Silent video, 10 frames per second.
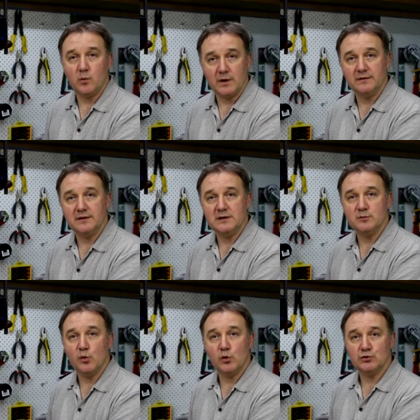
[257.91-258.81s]
one of these
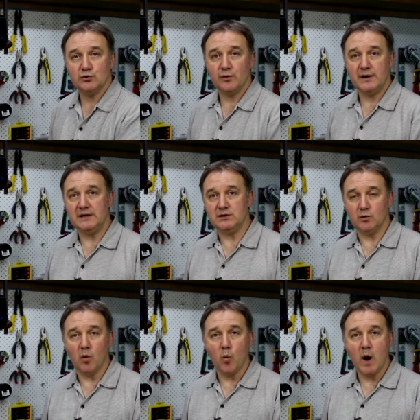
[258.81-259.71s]
boards already to
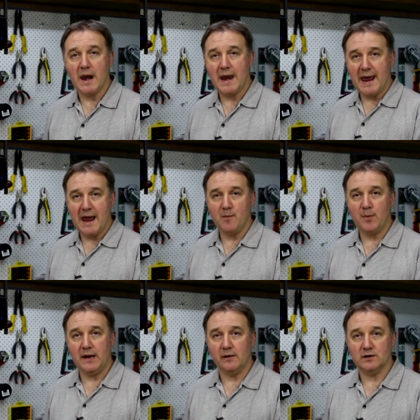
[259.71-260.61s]
a 1 amp
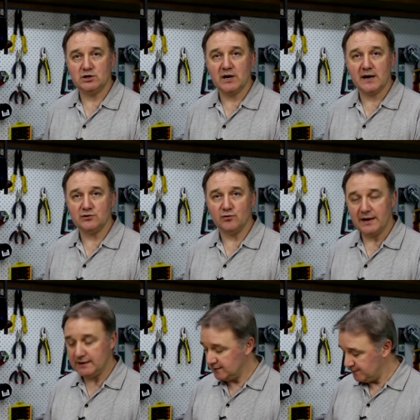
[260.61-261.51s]
hour charge rate